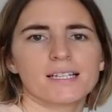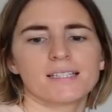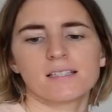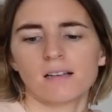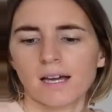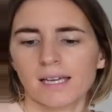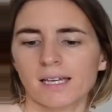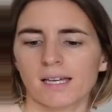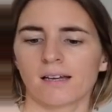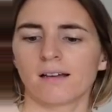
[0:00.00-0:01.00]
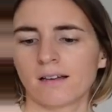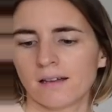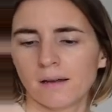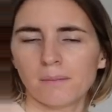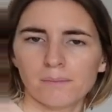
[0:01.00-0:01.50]
it into like
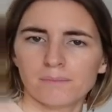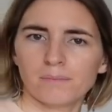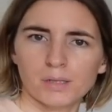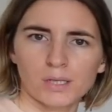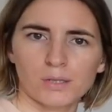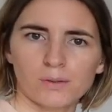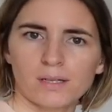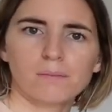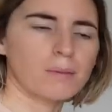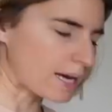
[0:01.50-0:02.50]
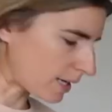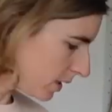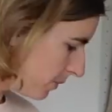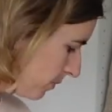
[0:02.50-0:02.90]
blue and black,